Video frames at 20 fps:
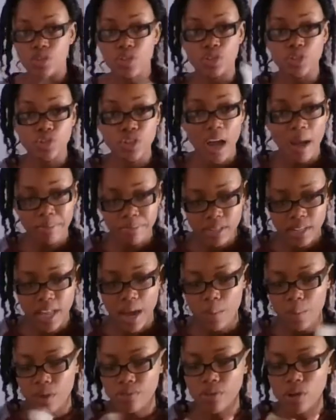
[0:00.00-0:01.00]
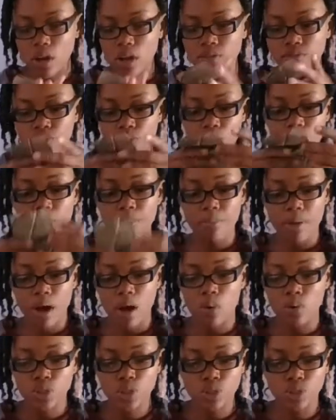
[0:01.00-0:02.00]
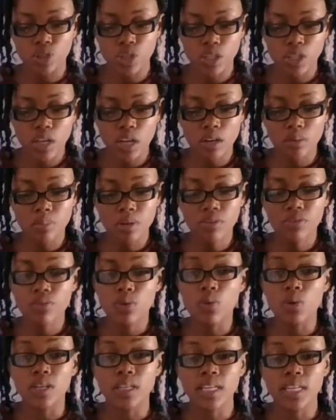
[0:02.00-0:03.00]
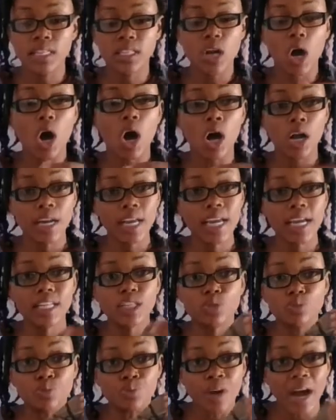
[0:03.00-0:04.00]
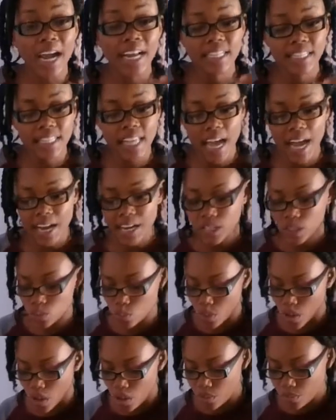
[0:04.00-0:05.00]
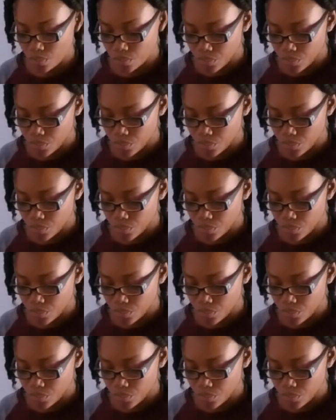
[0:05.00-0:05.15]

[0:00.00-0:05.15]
the straps that we've cut for the pouch, you're just going to be folding it on its right side as well.